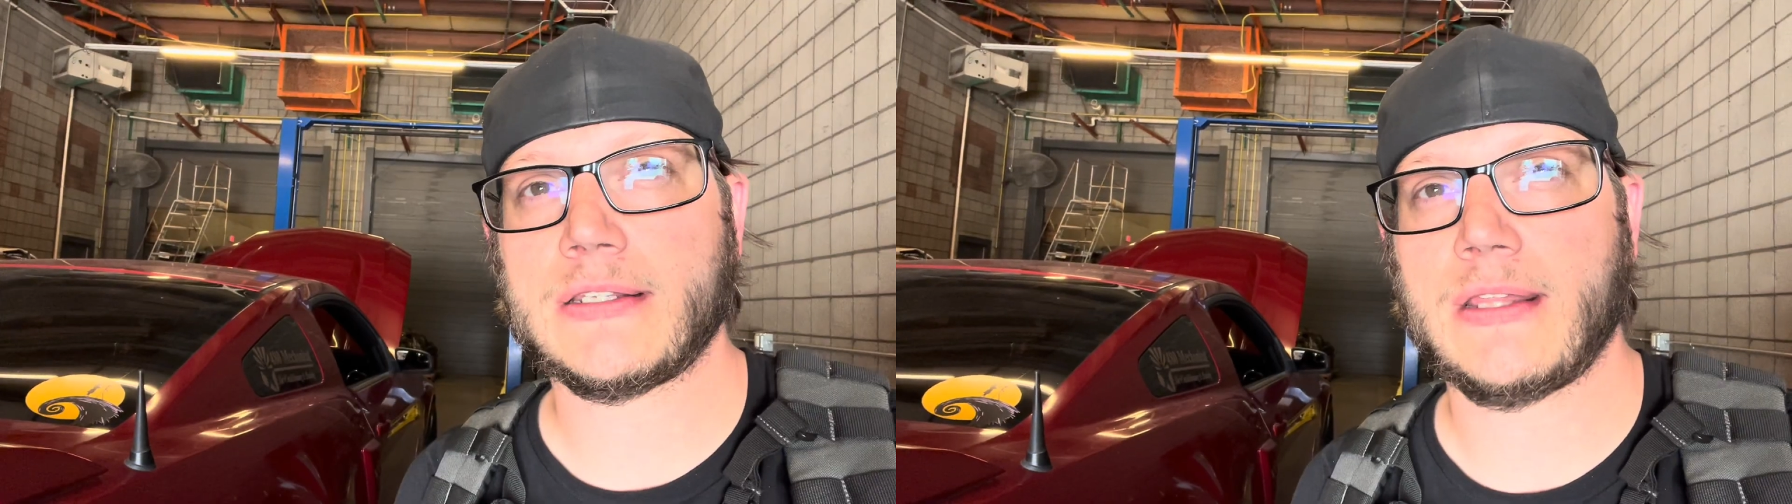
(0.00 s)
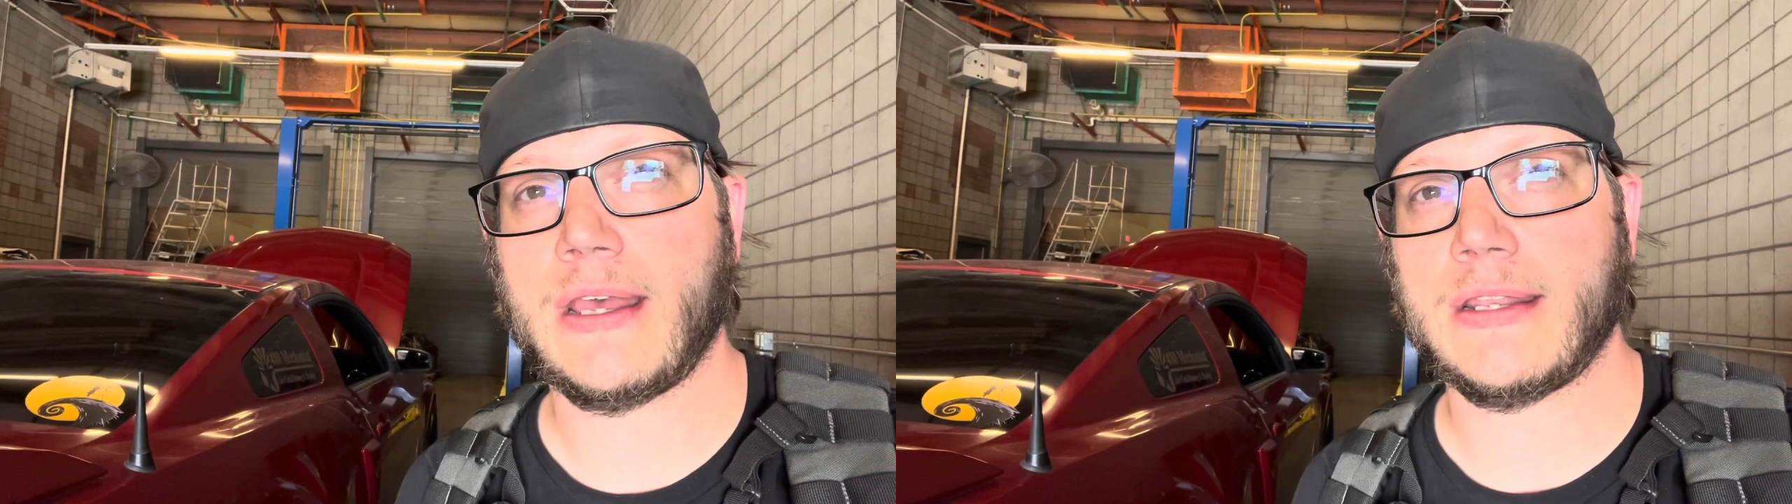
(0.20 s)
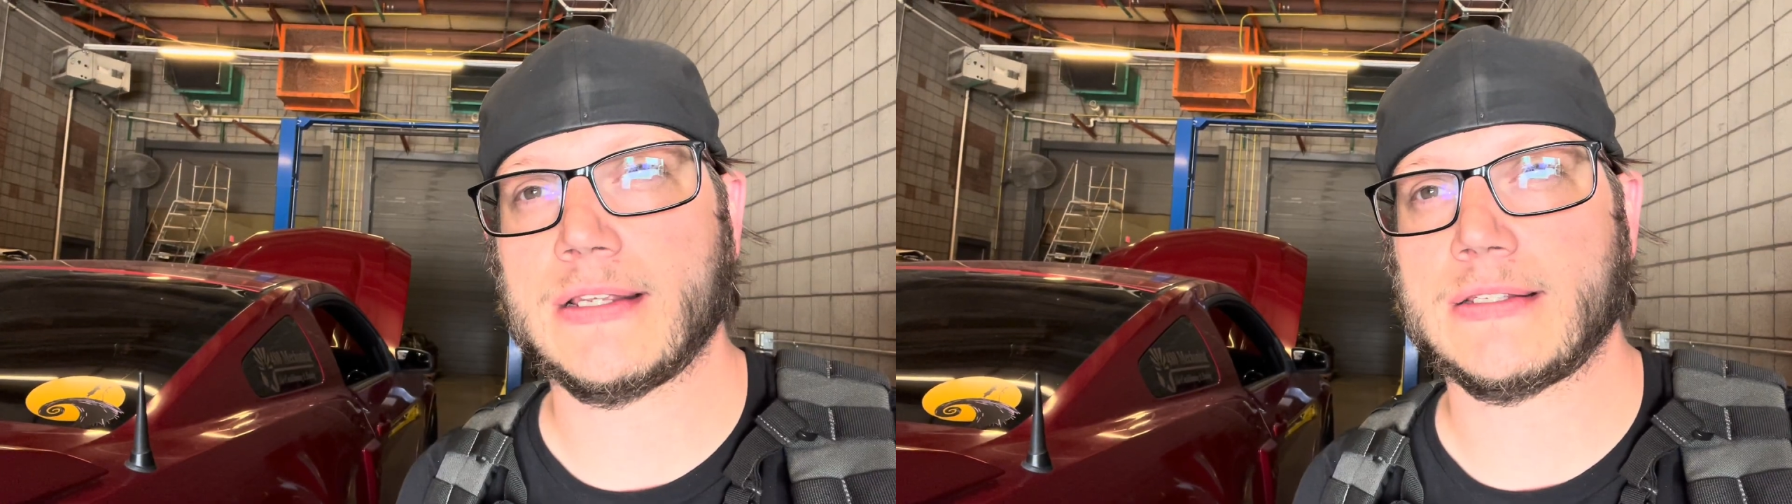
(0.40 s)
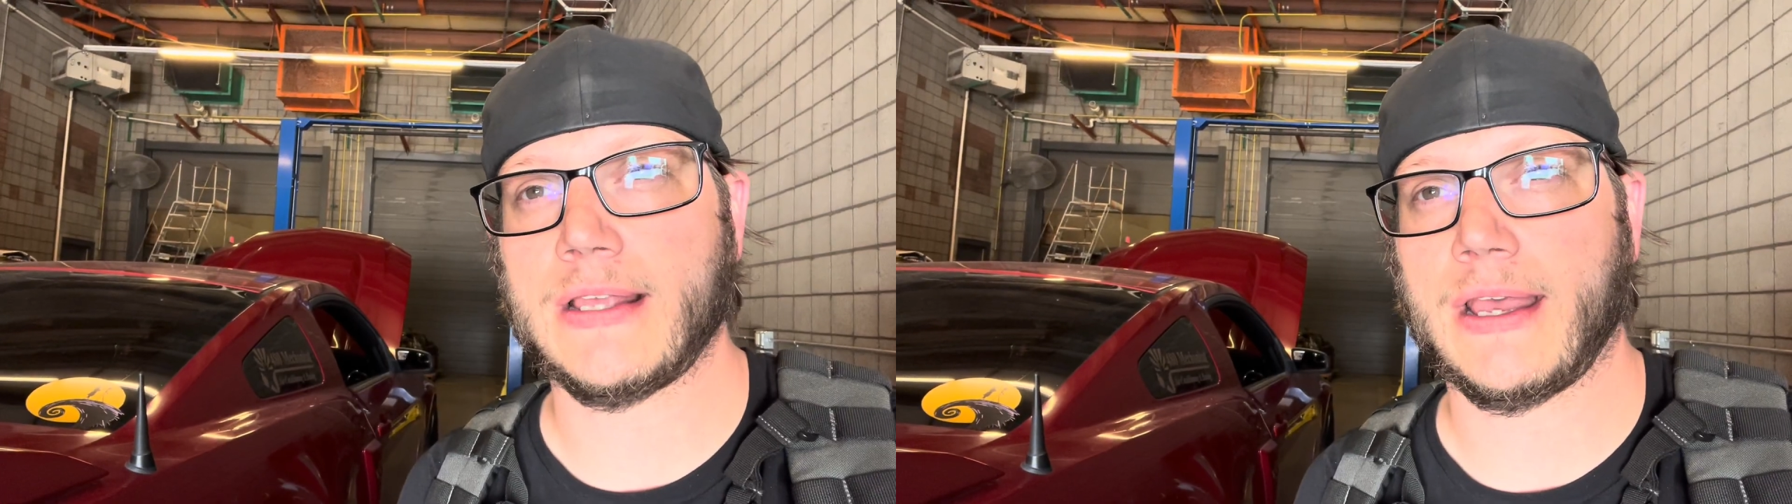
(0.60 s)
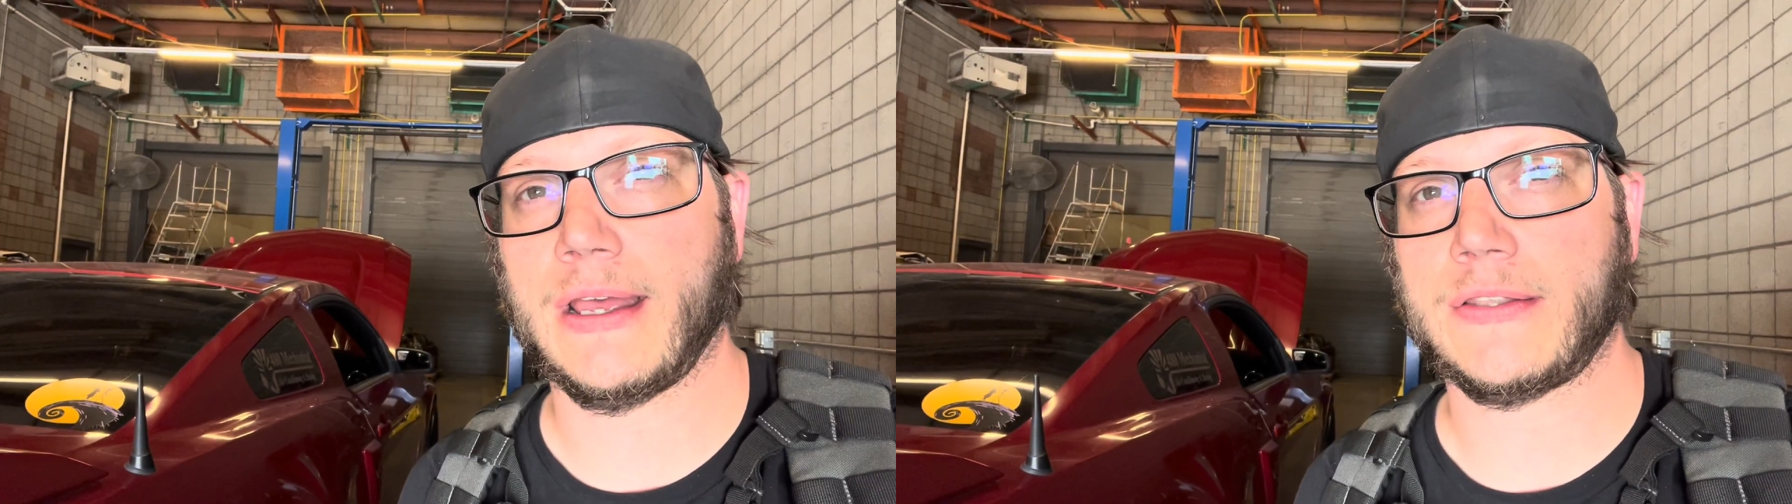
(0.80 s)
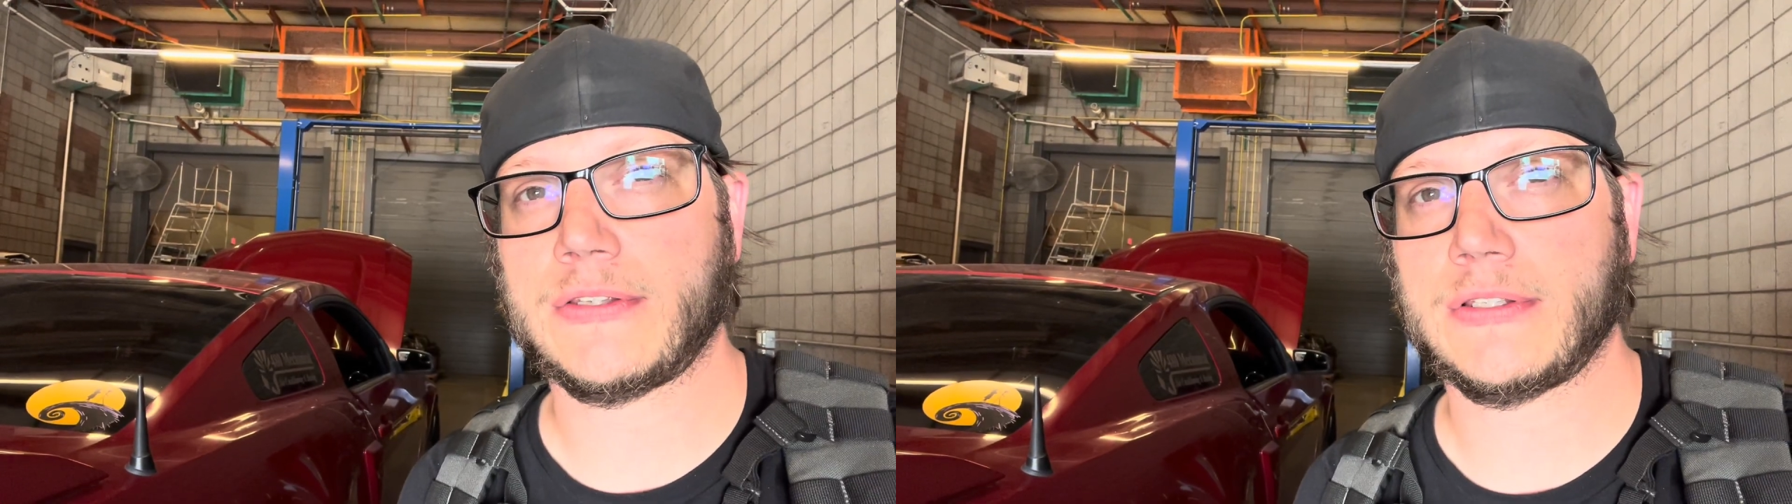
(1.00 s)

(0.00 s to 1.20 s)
to that is that